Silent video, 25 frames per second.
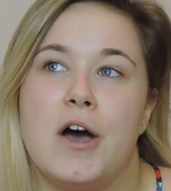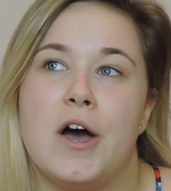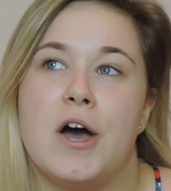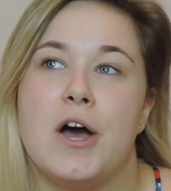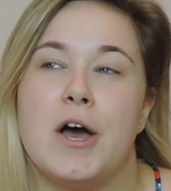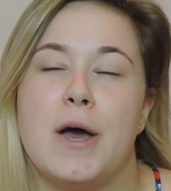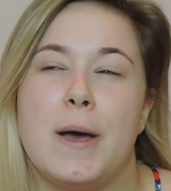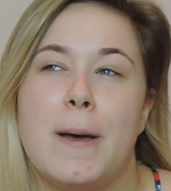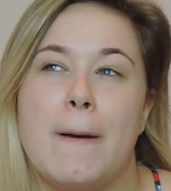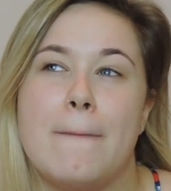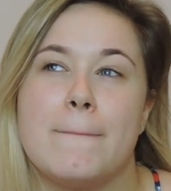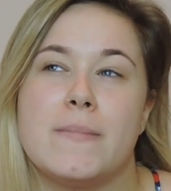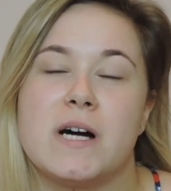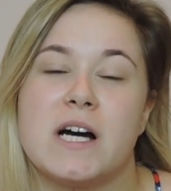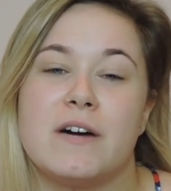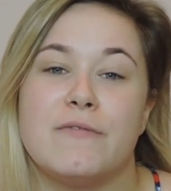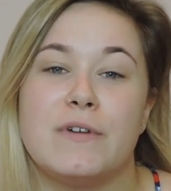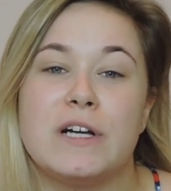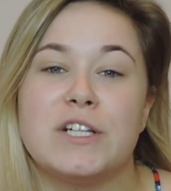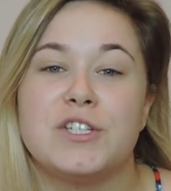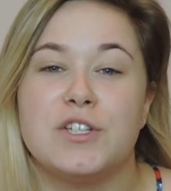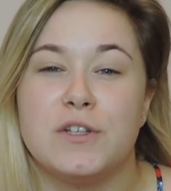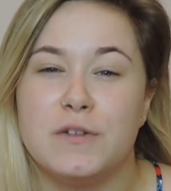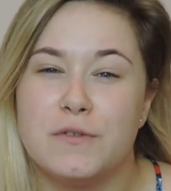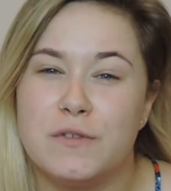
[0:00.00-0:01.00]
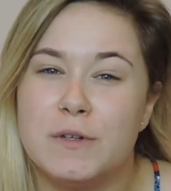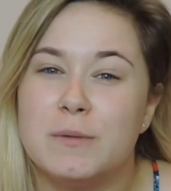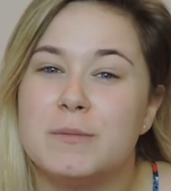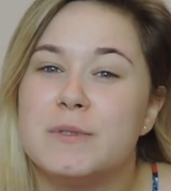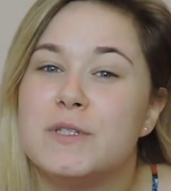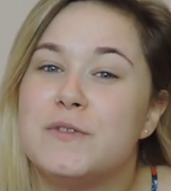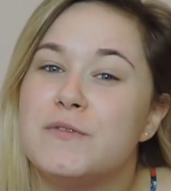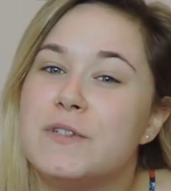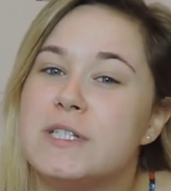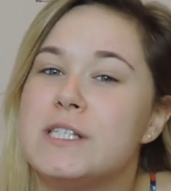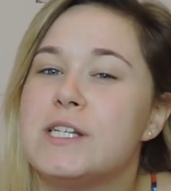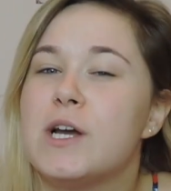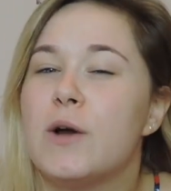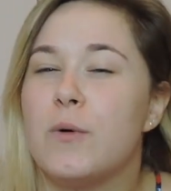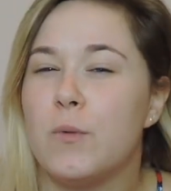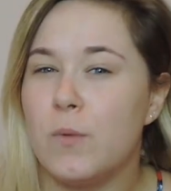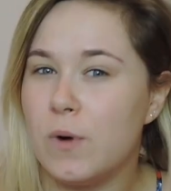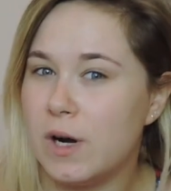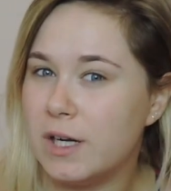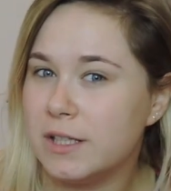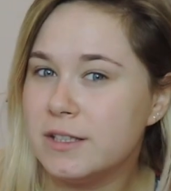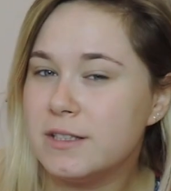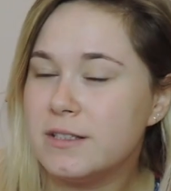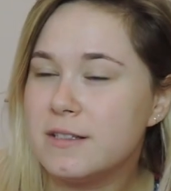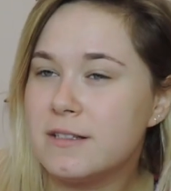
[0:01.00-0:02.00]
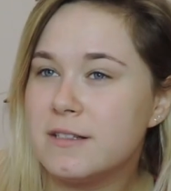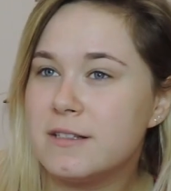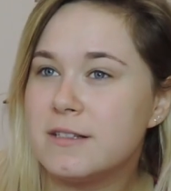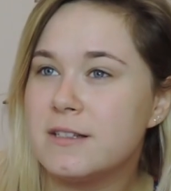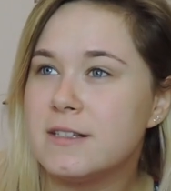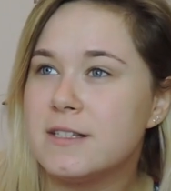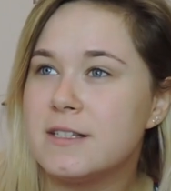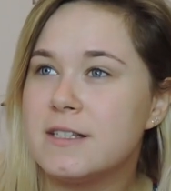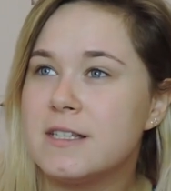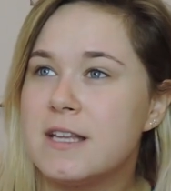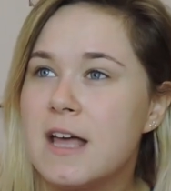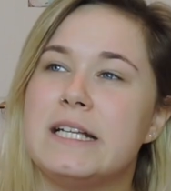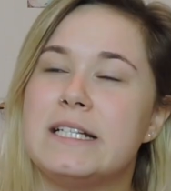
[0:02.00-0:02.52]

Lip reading: I've actually filmed this video once.